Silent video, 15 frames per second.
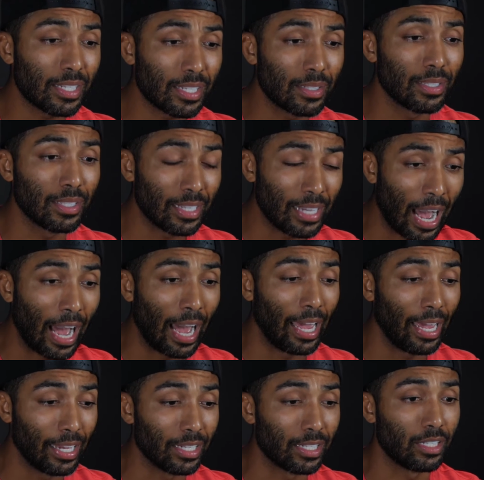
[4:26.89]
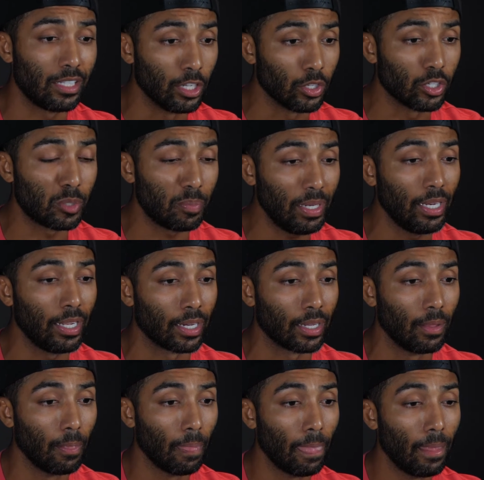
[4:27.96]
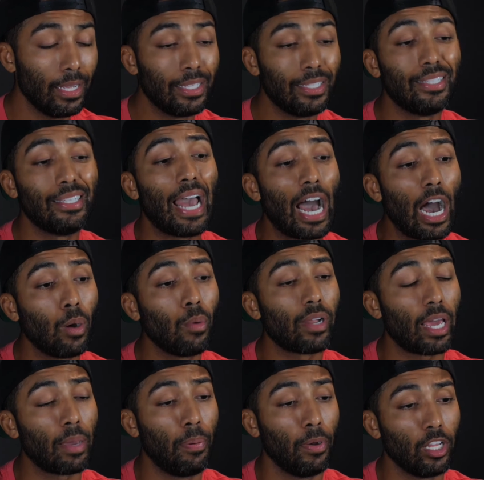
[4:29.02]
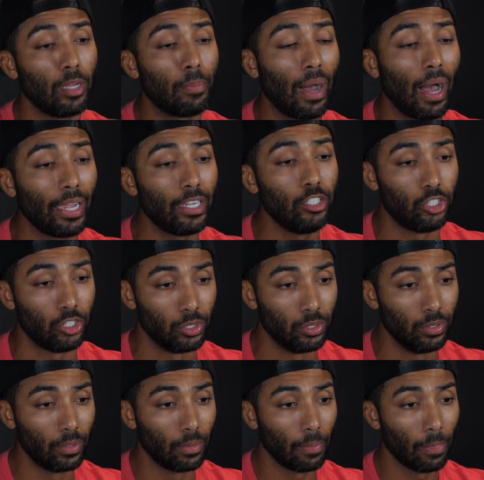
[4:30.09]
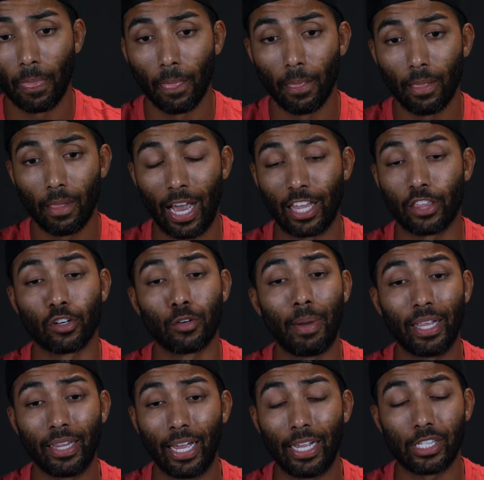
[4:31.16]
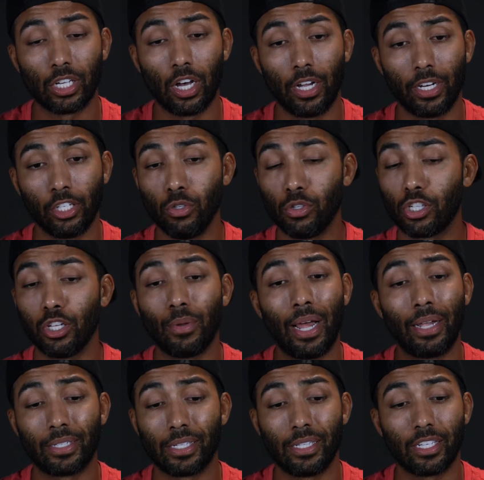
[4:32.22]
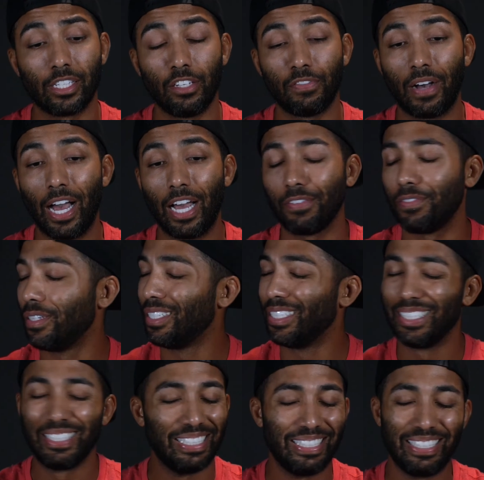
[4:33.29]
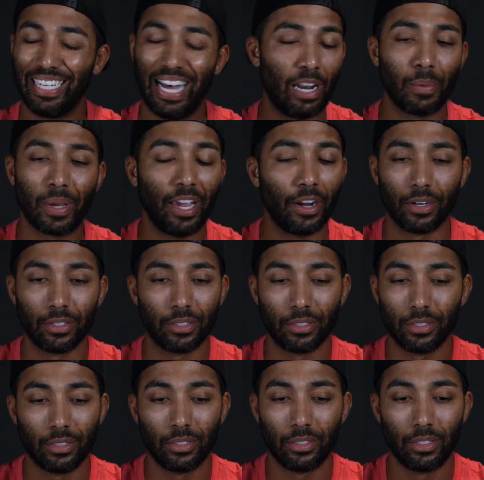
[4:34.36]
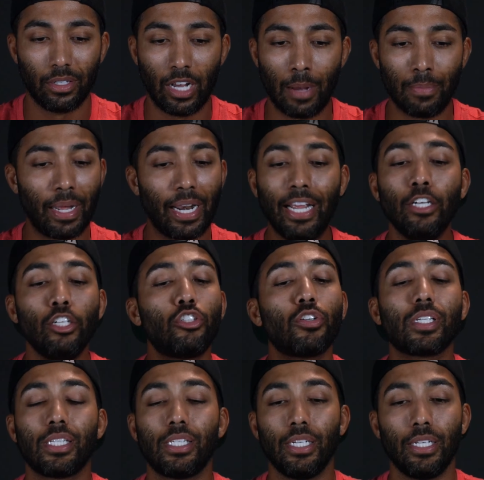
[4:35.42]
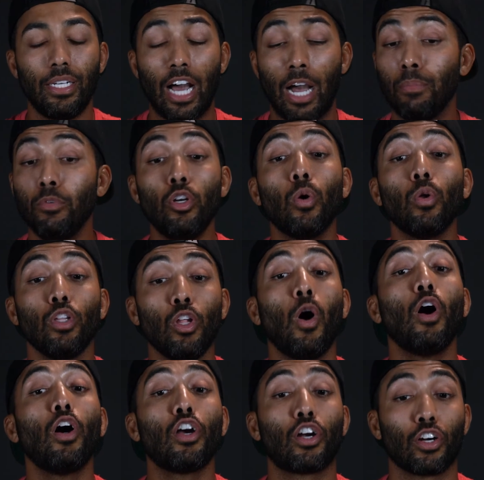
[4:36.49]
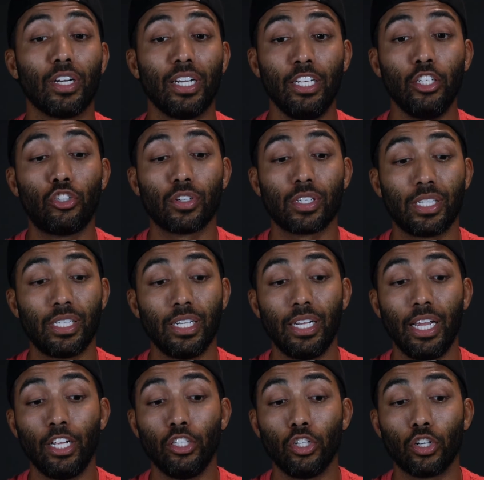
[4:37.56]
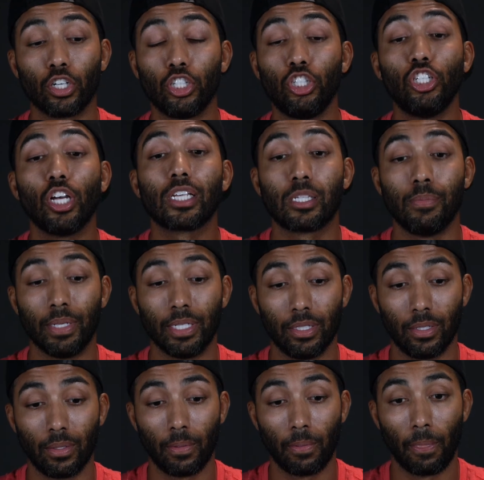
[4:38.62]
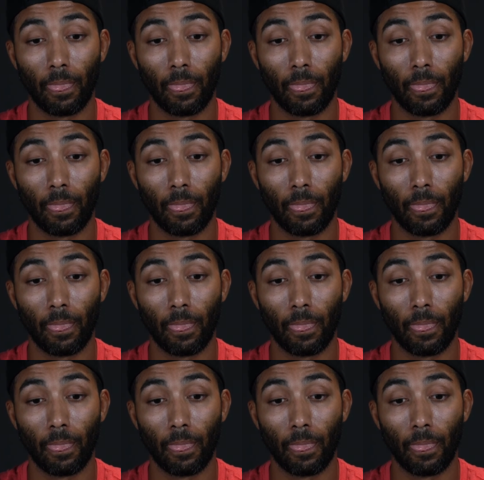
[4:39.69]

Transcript: This guy is still speeding. Now, when I pull up behind you, I throw my lights on and you slow down to 65. I don't care. I'm not interested. I'm no longer interested in your adjustment.